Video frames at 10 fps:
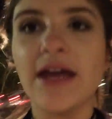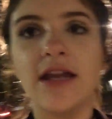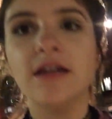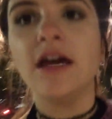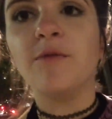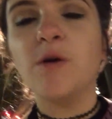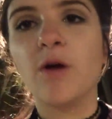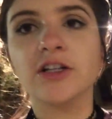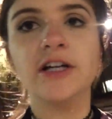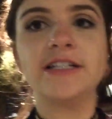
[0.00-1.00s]
in and we
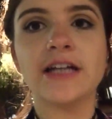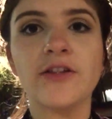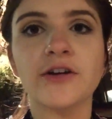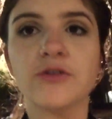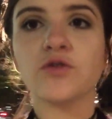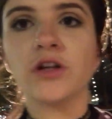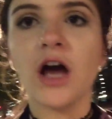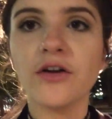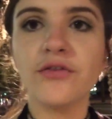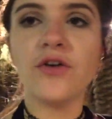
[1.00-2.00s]
worked on it together and it was a
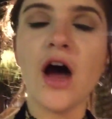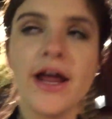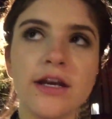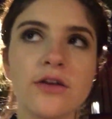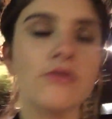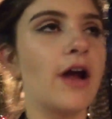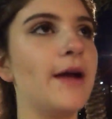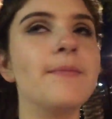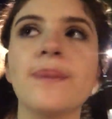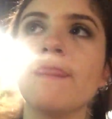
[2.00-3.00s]
lot of fun, right?